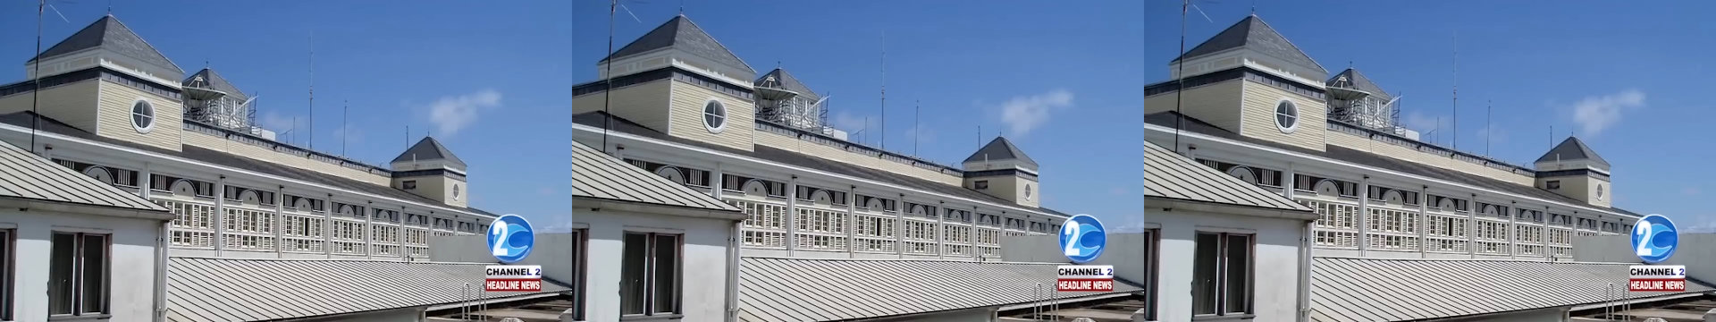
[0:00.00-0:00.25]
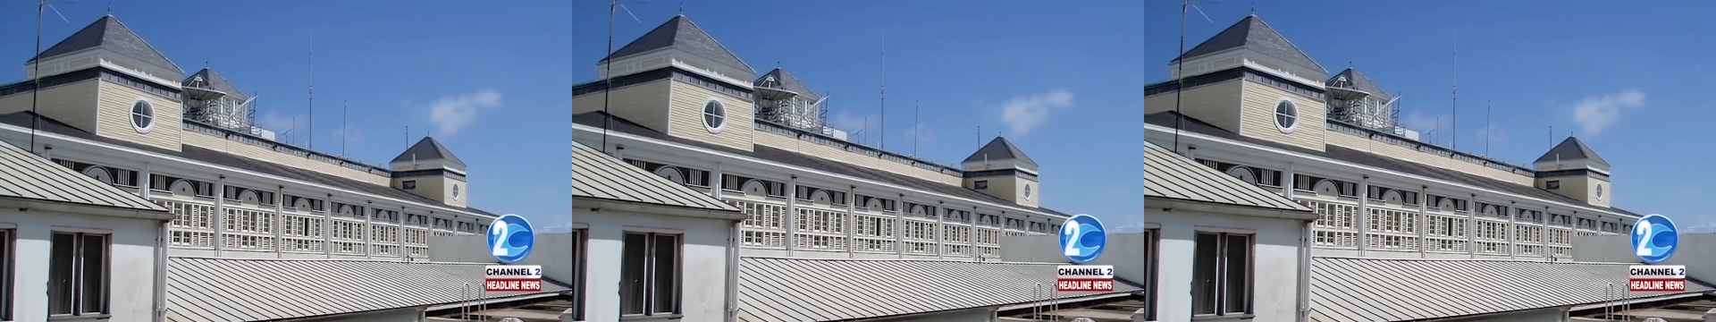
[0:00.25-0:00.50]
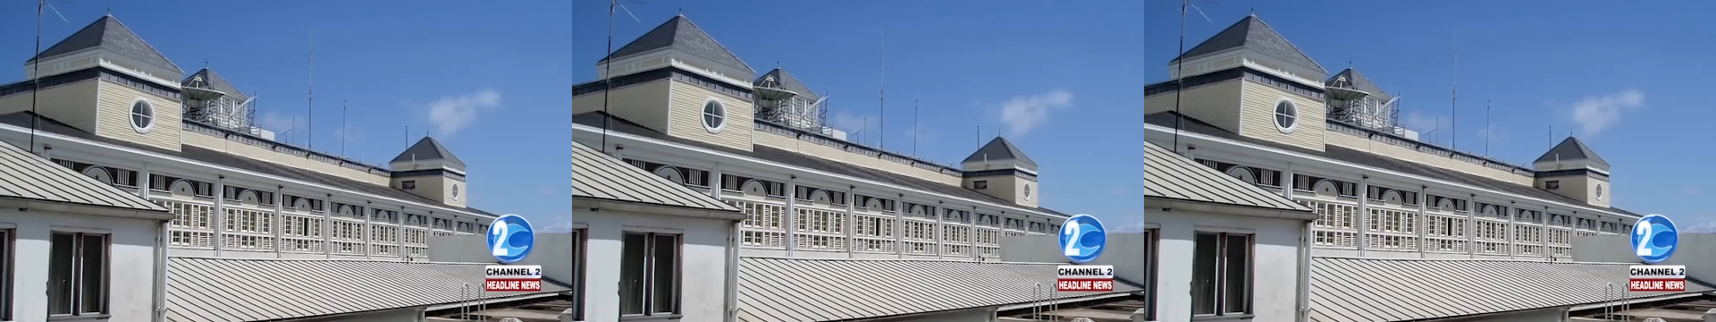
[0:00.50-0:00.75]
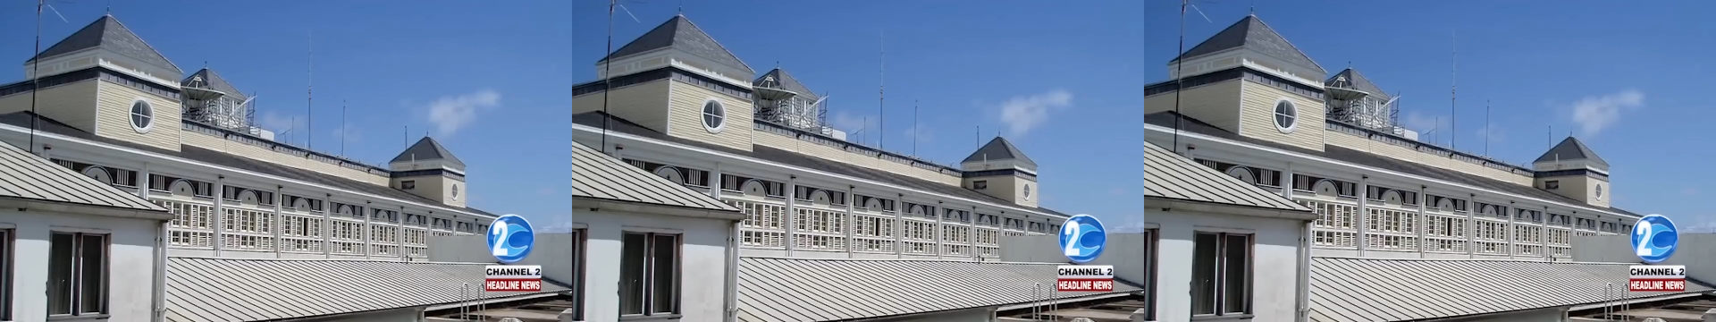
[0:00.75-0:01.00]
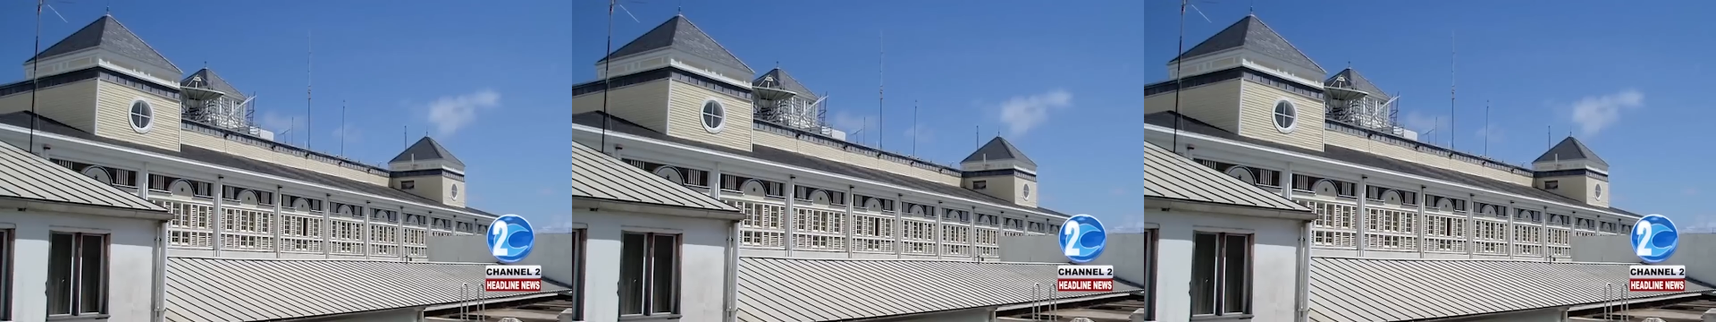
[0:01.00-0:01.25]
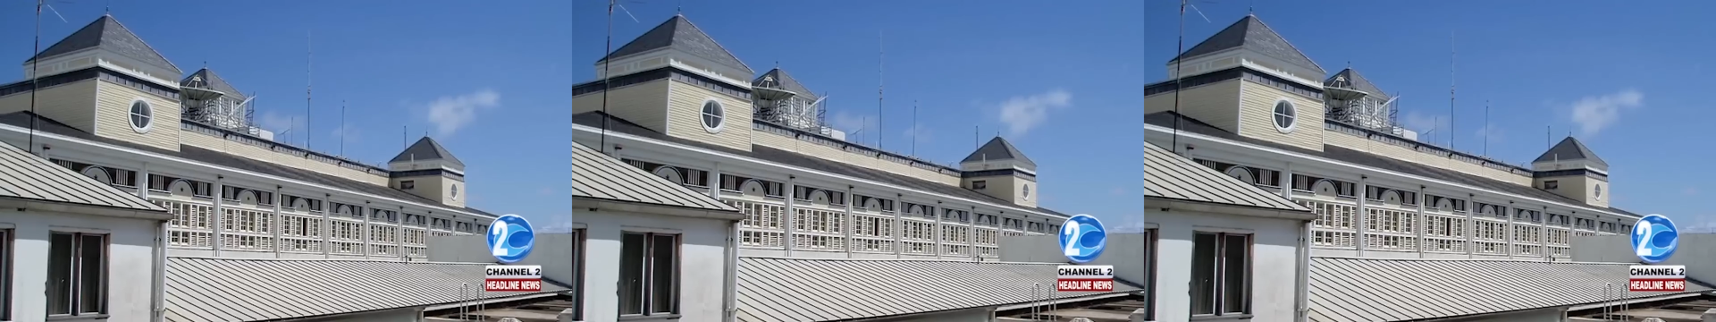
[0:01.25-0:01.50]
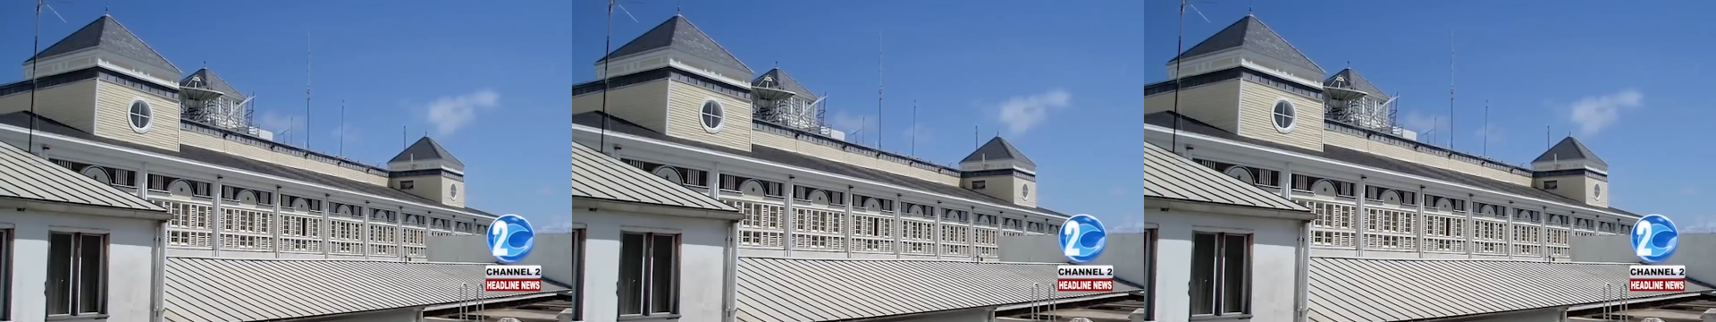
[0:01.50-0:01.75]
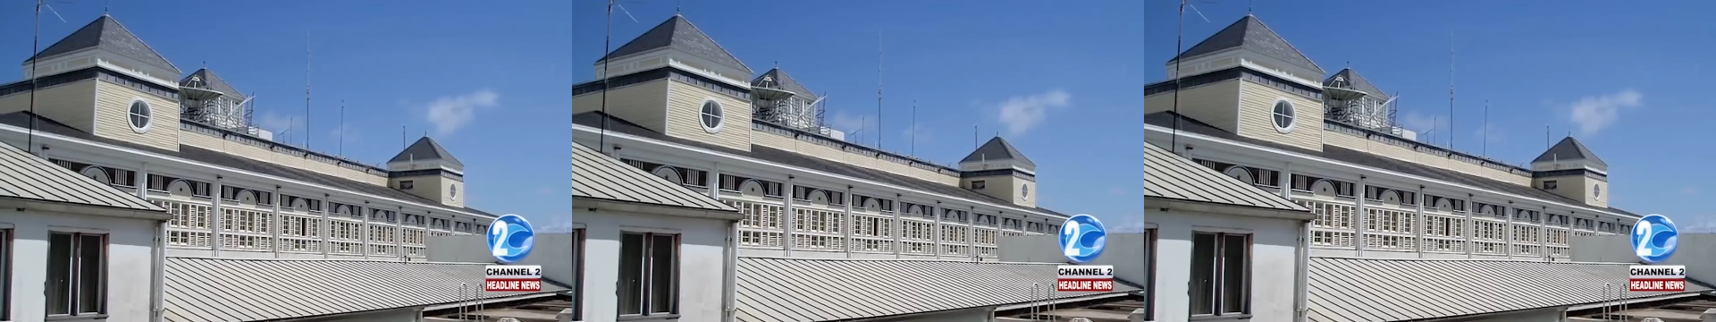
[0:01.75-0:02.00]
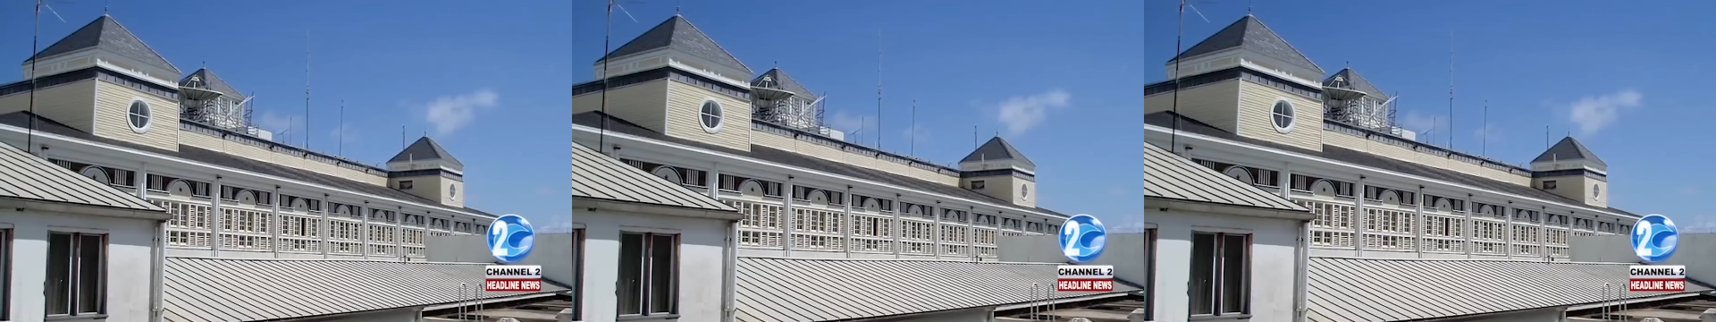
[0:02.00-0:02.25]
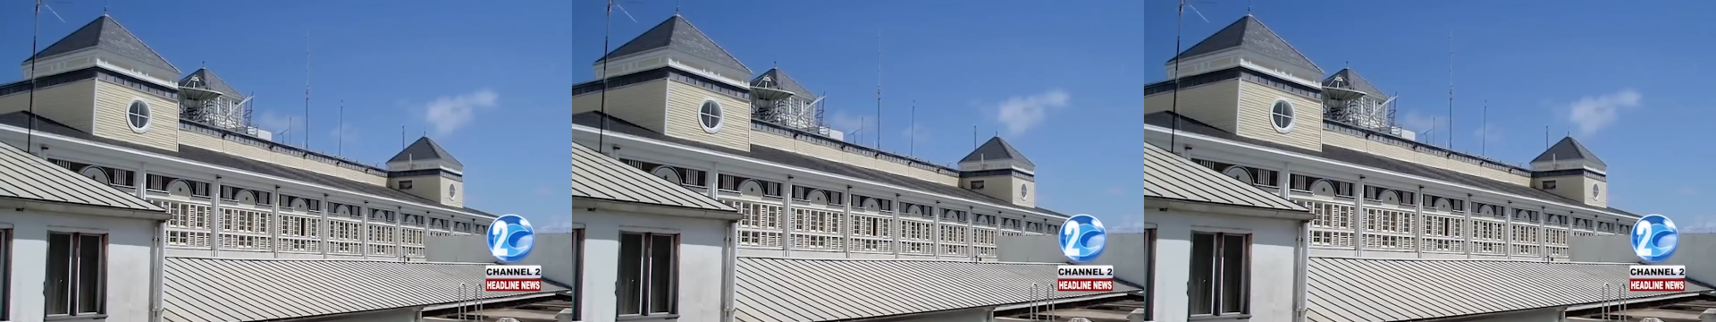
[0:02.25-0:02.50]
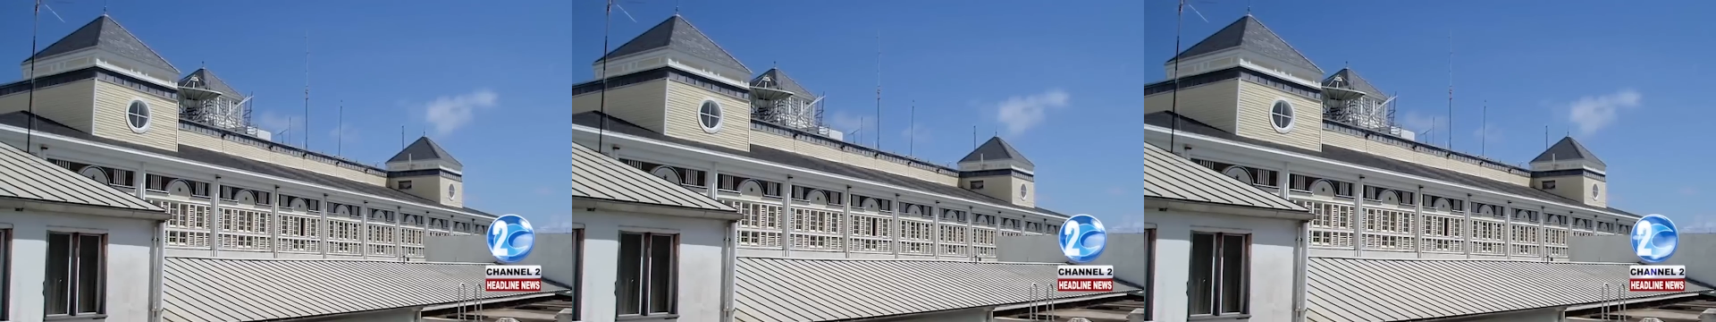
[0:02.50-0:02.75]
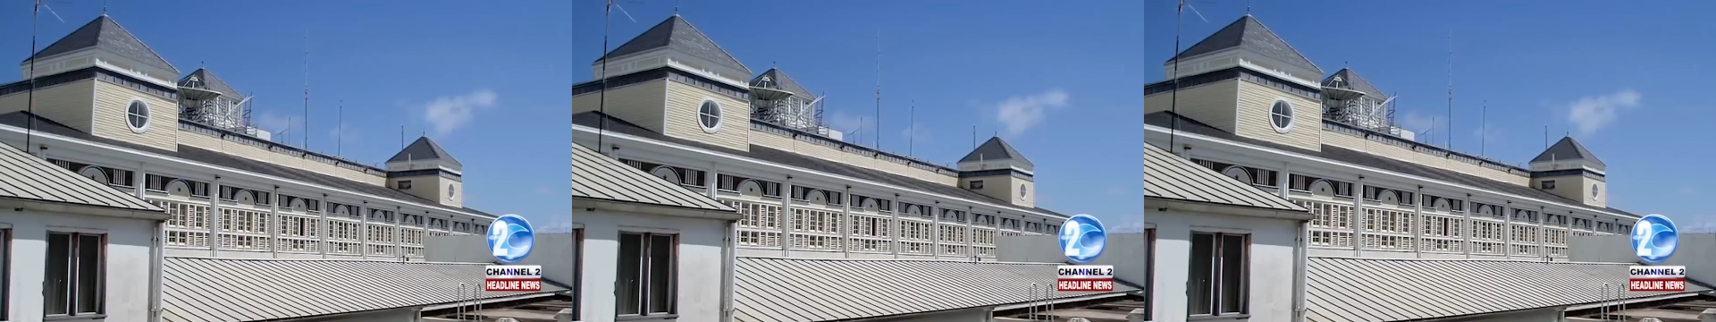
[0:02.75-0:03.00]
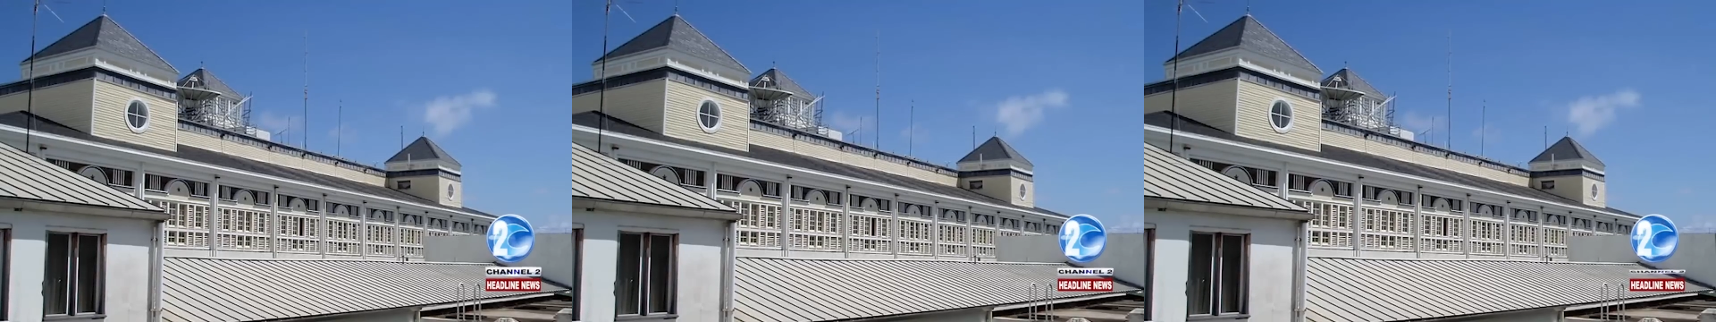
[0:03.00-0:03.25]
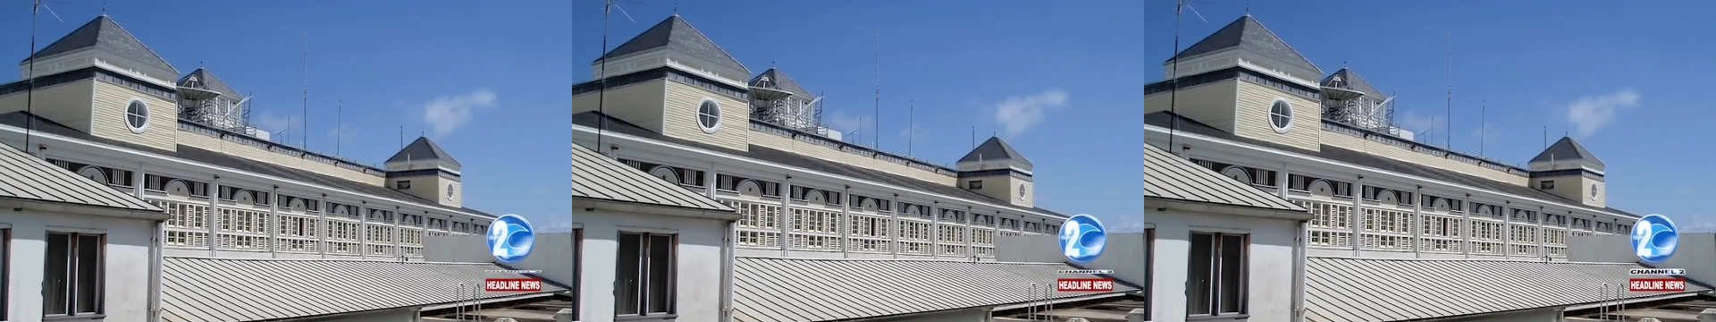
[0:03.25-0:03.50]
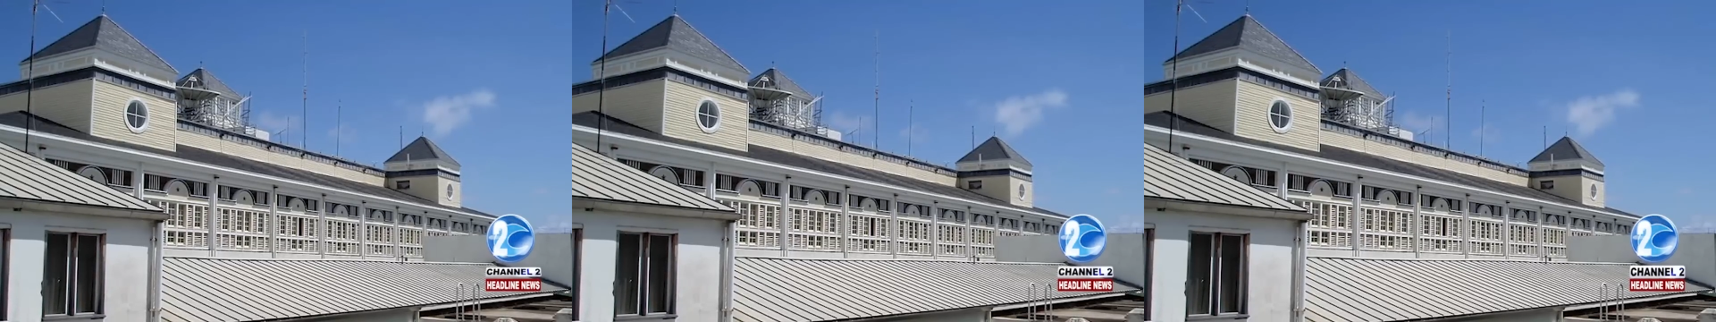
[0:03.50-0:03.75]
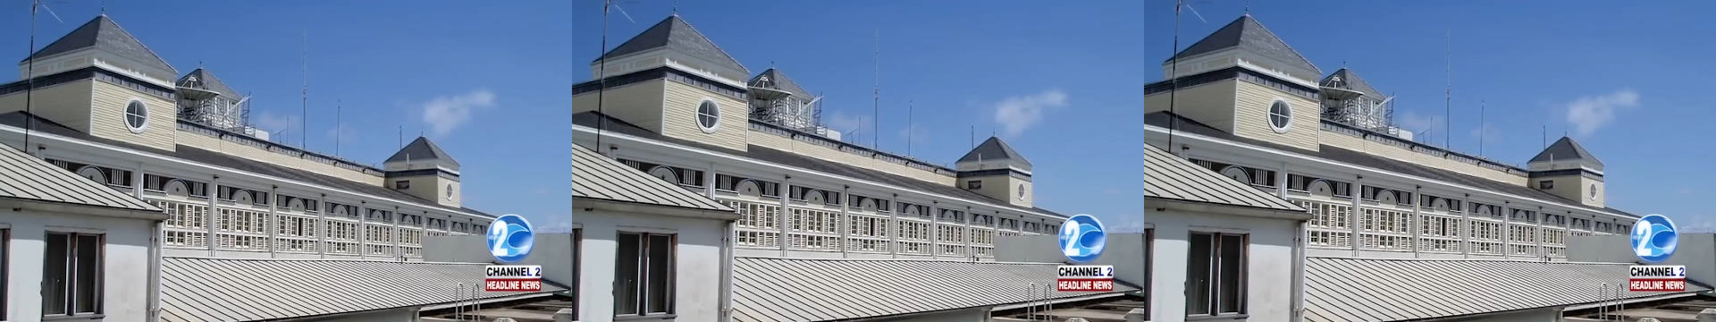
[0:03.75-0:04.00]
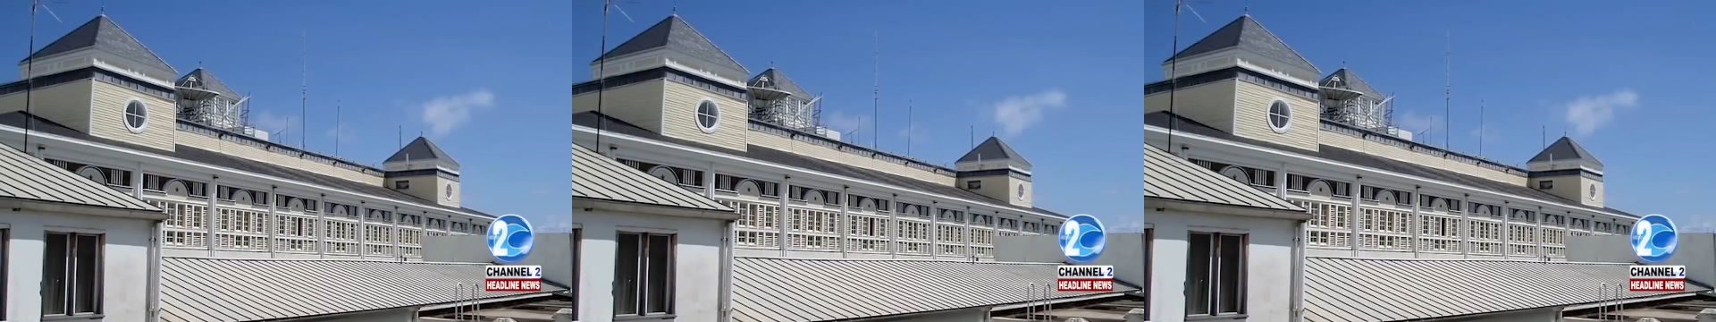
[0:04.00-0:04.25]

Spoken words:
No face is visible, so there are no lips to read.